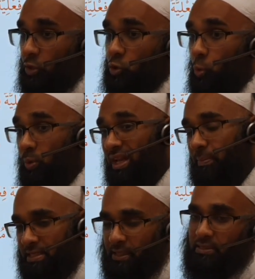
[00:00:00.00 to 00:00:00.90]
You will
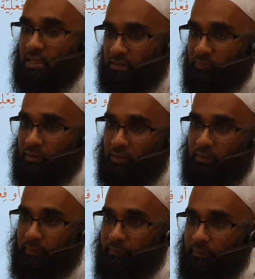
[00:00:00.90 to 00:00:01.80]
be successful.
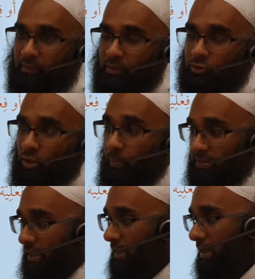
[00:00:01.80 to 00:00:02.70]
So I'm
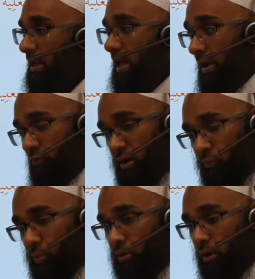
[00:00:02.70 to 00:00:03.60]
saying here, if you
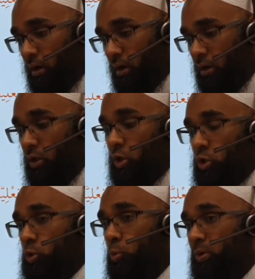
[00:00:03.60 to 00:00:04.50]
have worked hard,
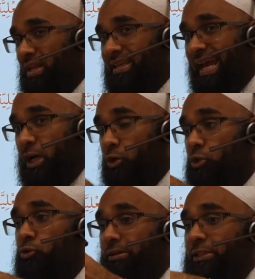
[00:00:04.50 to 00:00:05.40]
you will get
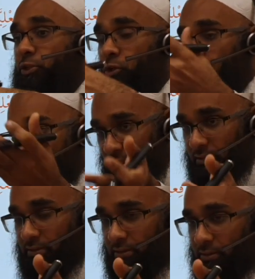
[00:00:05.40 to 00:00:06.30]
good grades in the
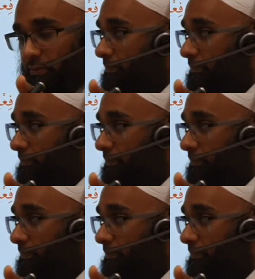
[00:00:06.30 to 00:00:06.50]
results.